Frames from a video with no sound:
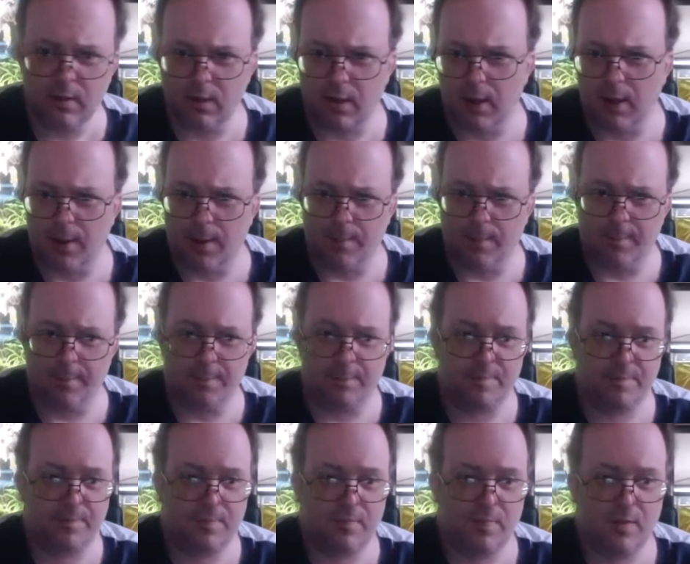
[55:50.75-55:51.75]
But
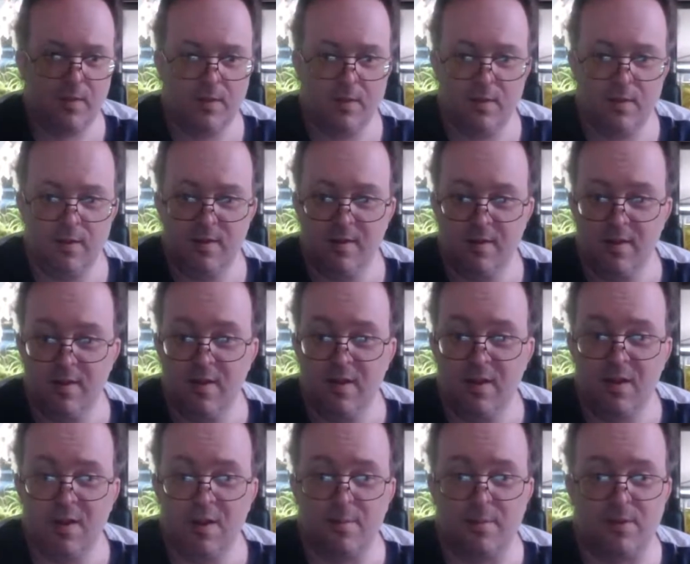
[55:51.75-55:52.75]

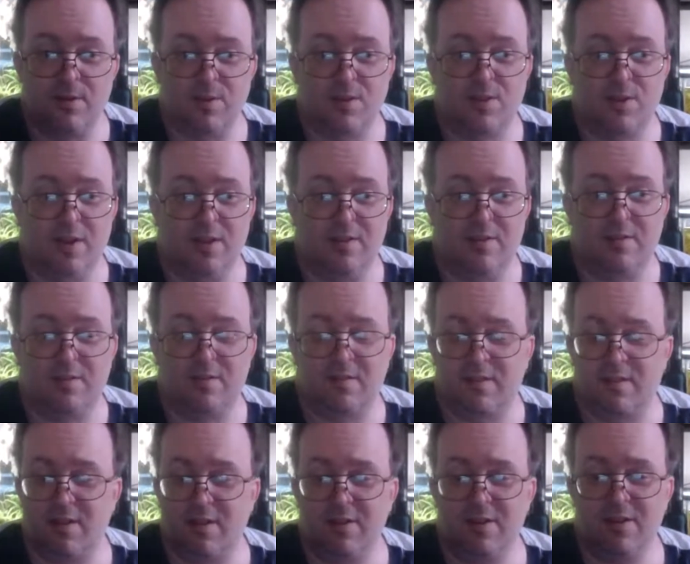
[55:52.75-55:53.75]
as I say,
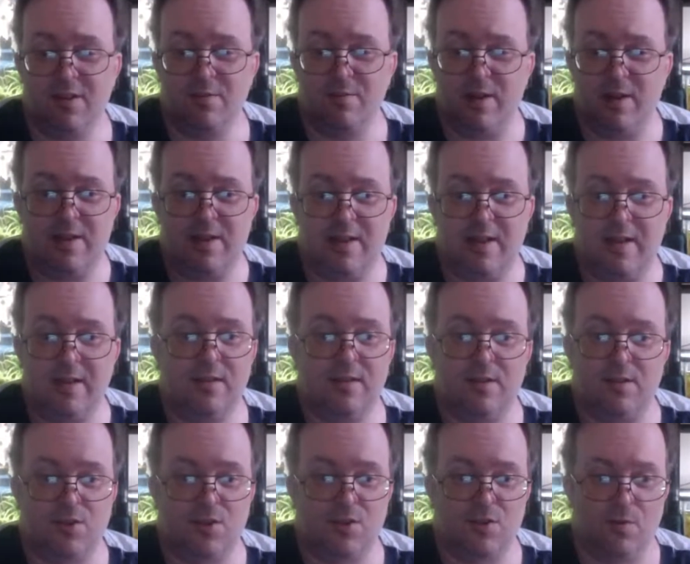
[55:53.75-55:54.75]
they don't eat it.
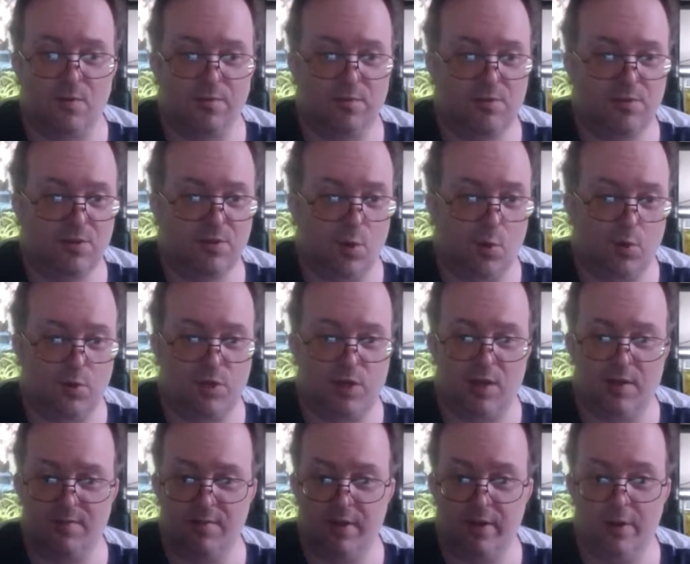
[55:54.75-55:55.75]
It's not
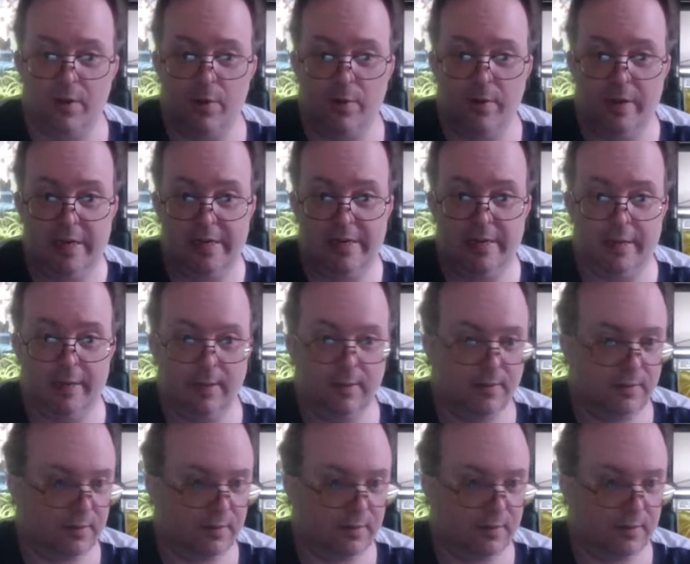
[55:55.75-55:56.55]
toxic if they don't eat it.